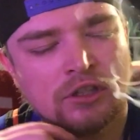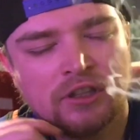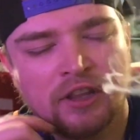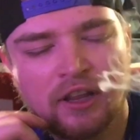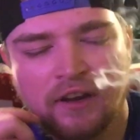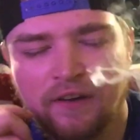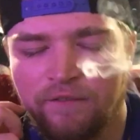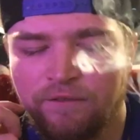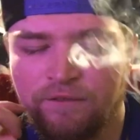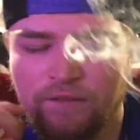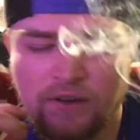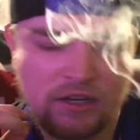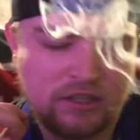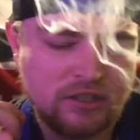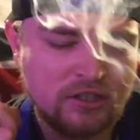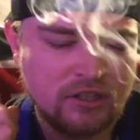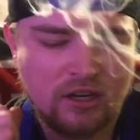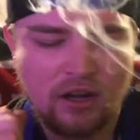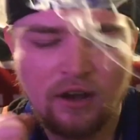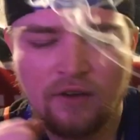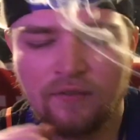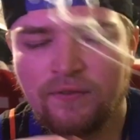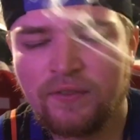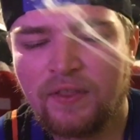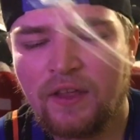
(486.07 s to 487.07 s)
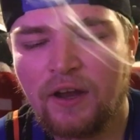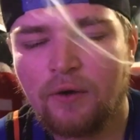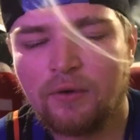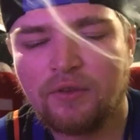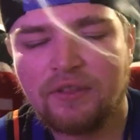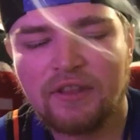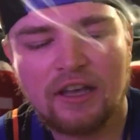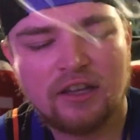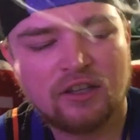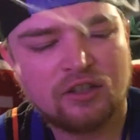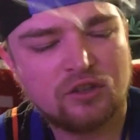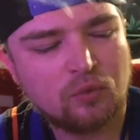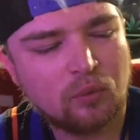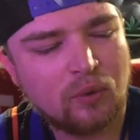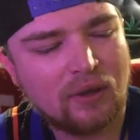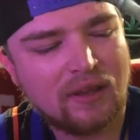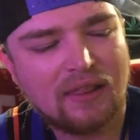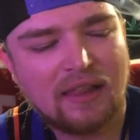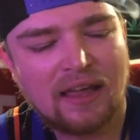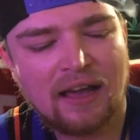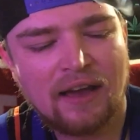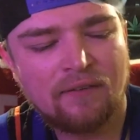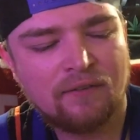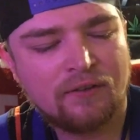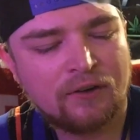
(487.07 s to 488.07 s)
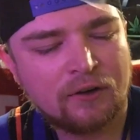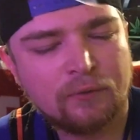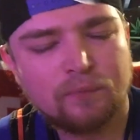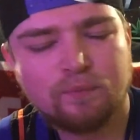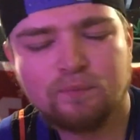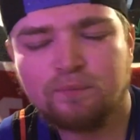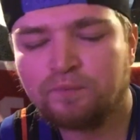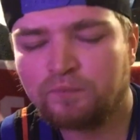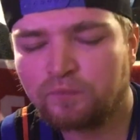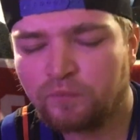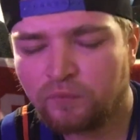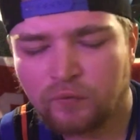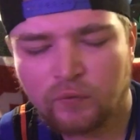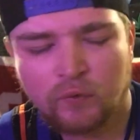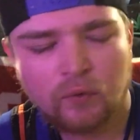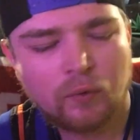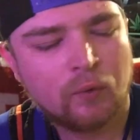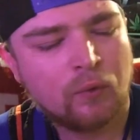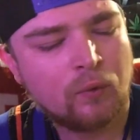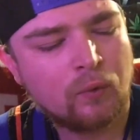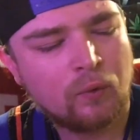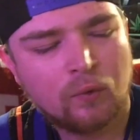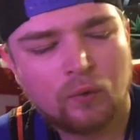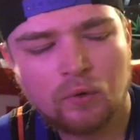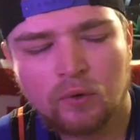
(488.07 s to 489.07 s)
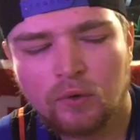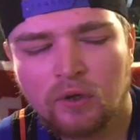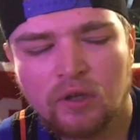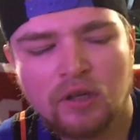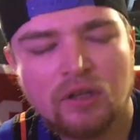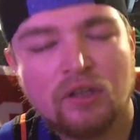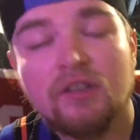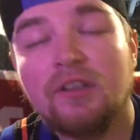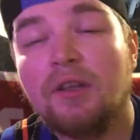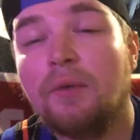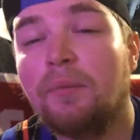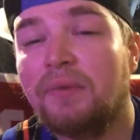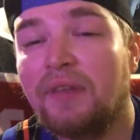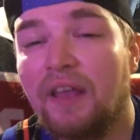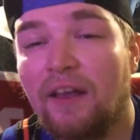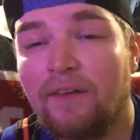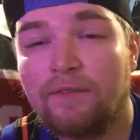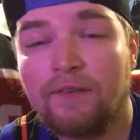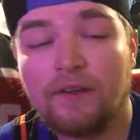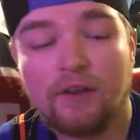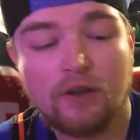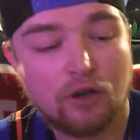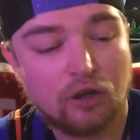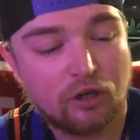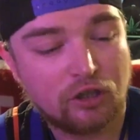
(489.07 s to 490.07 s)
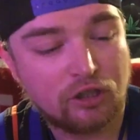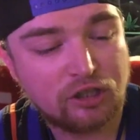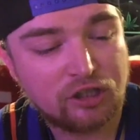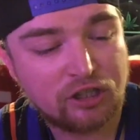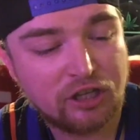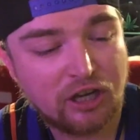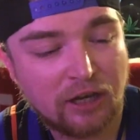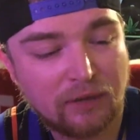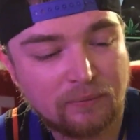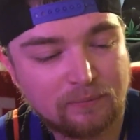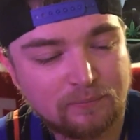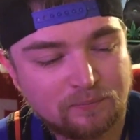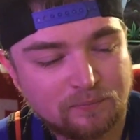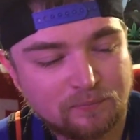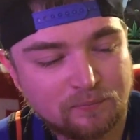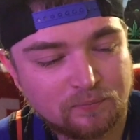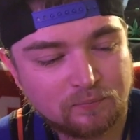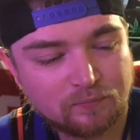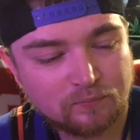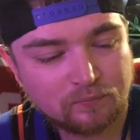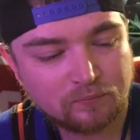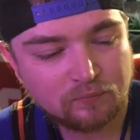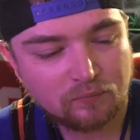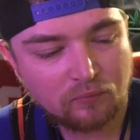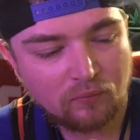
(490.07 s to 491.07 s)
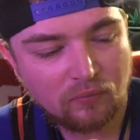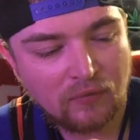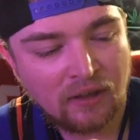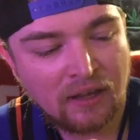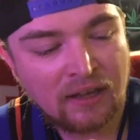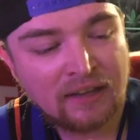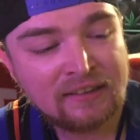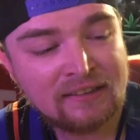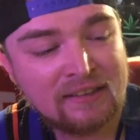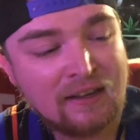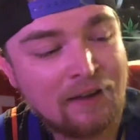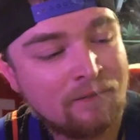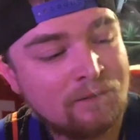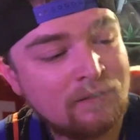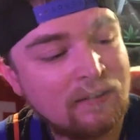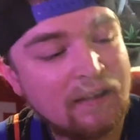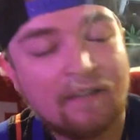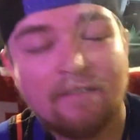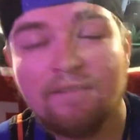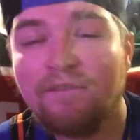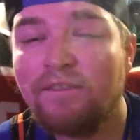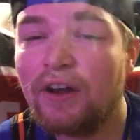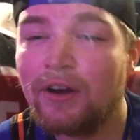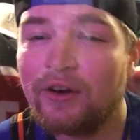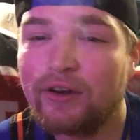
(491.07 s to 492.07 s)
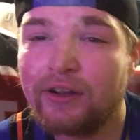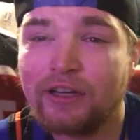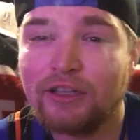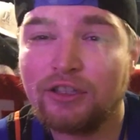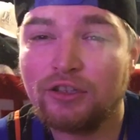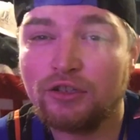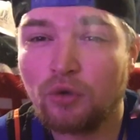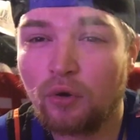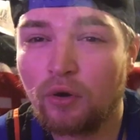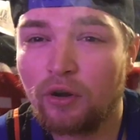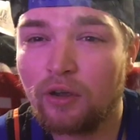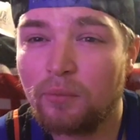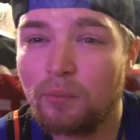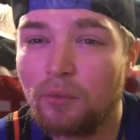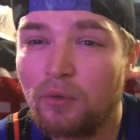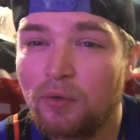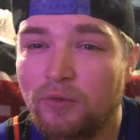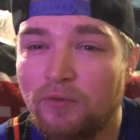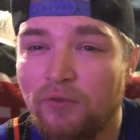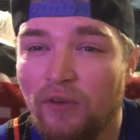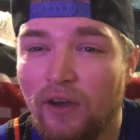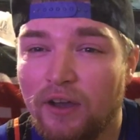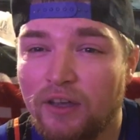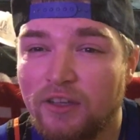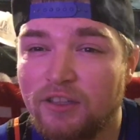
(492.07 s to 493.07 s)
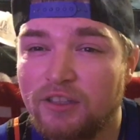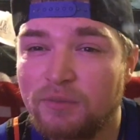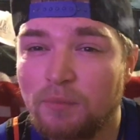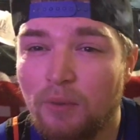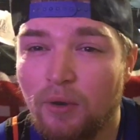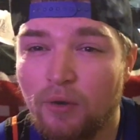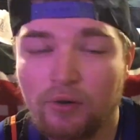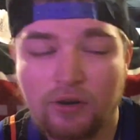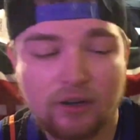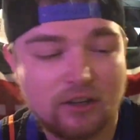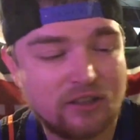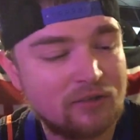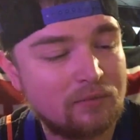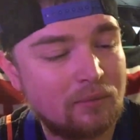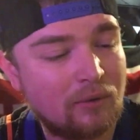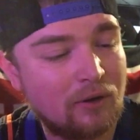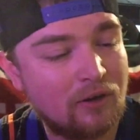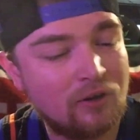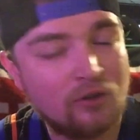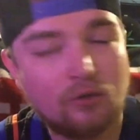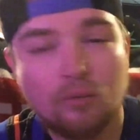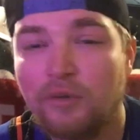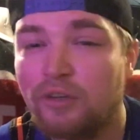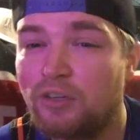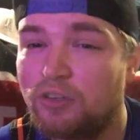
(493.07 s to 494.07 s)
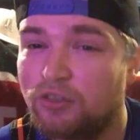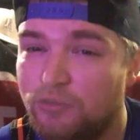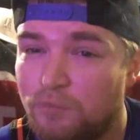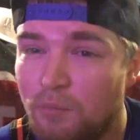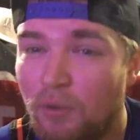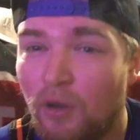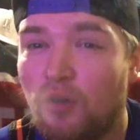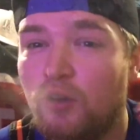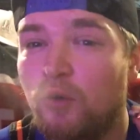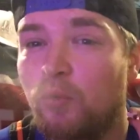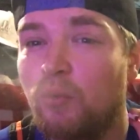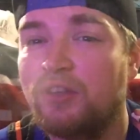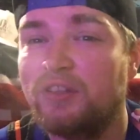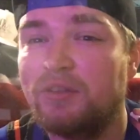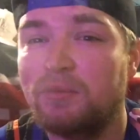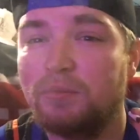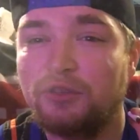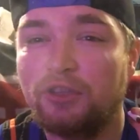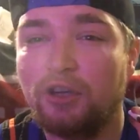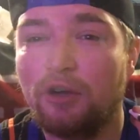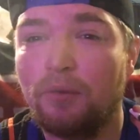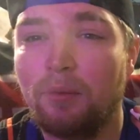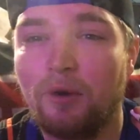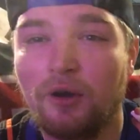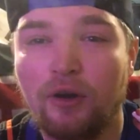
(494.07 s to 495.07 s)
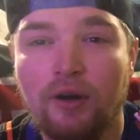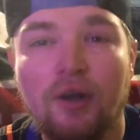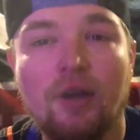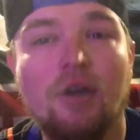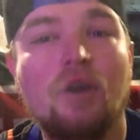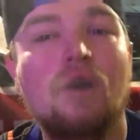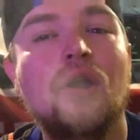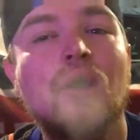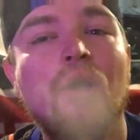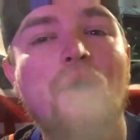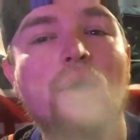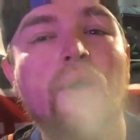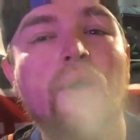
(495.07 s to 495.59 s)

Then you finish it off there with that sweet lavender. So definitely good shit. Definitely a very enjoyable fucking smoking experience when you're smoking with some Sherbet here.